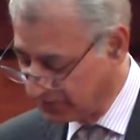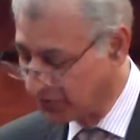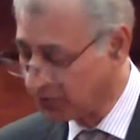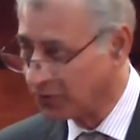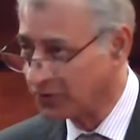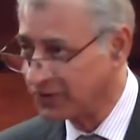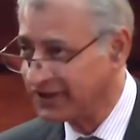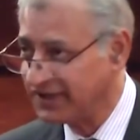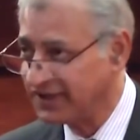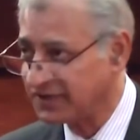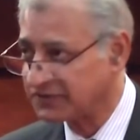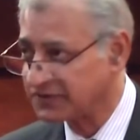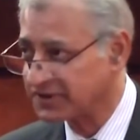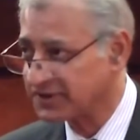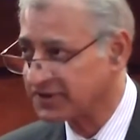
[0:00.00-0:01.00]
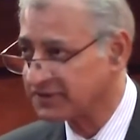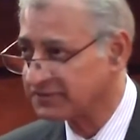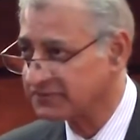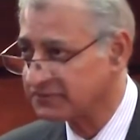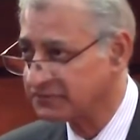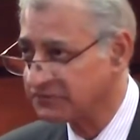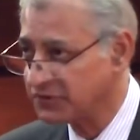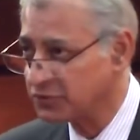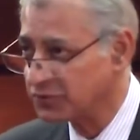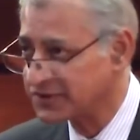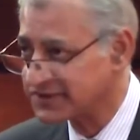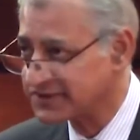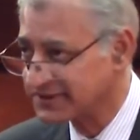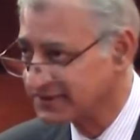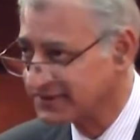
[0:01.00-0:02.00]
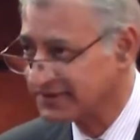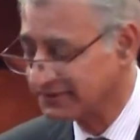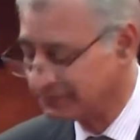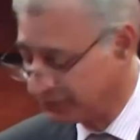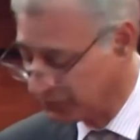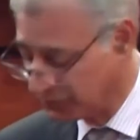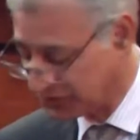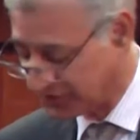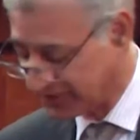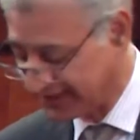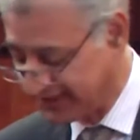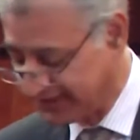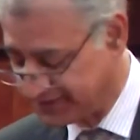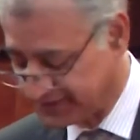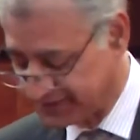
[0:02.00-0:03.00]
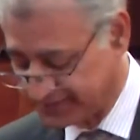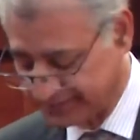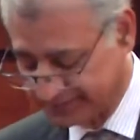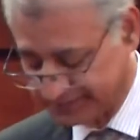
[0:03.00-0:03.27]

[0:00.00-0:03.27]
only after a few strides.